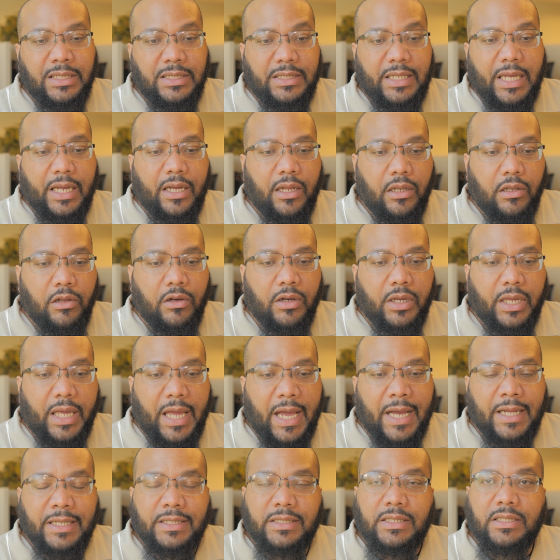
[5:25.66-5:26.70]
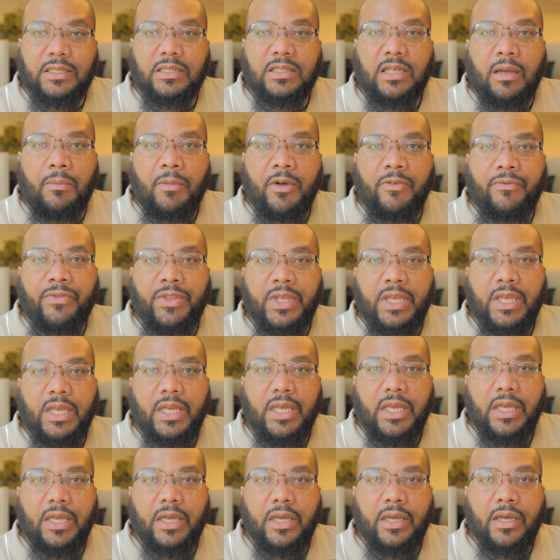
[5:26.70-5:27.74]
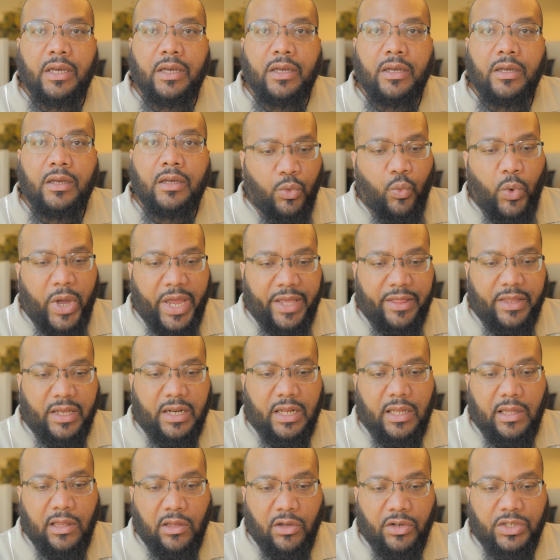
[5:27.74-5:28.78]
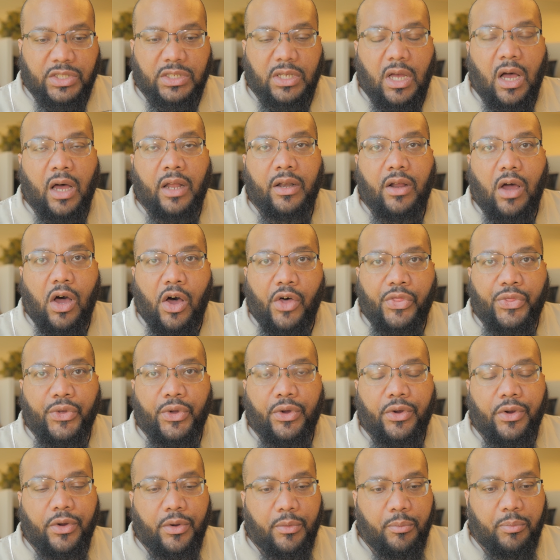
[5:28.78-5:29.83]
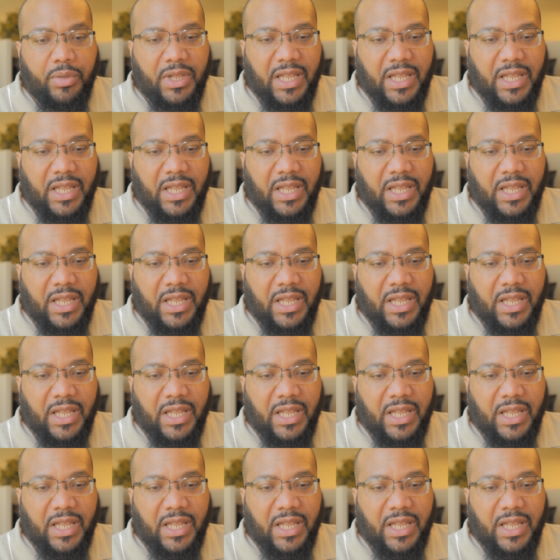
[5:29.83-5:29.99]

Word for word: let's take a look at some of the way that it looks on other